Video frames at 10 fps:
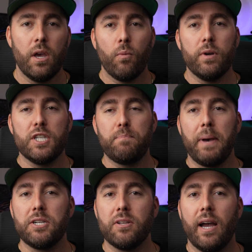We
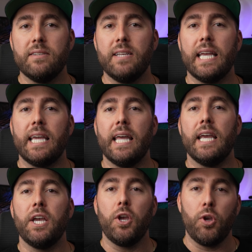specialize in
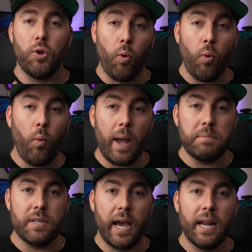getting your
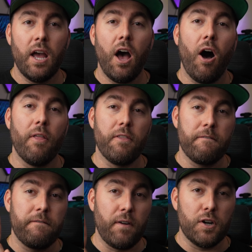website on the
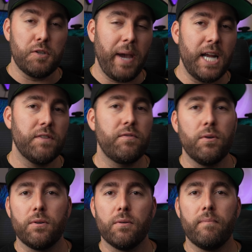first page of
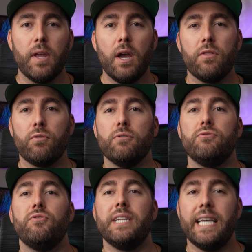Google through
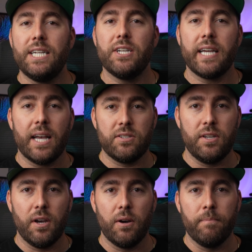strategic
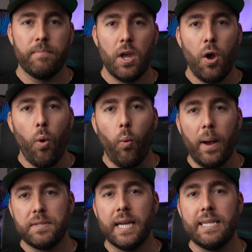SEO,
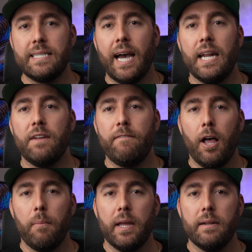website design and
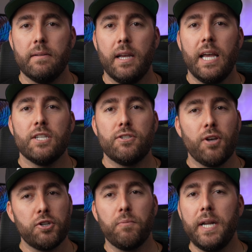development,
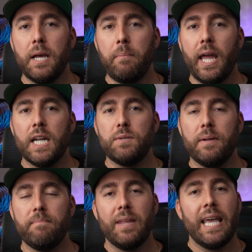social media
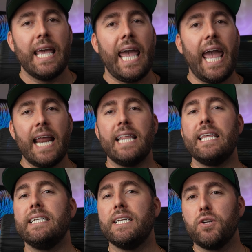management,
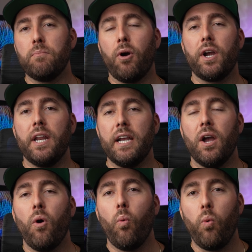anything digital
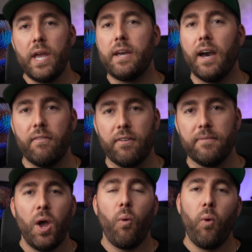marketing, we cover.
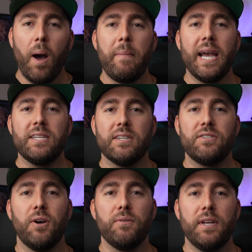What makes us
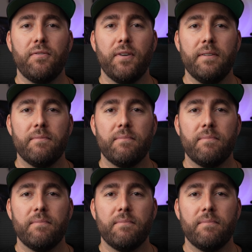so different?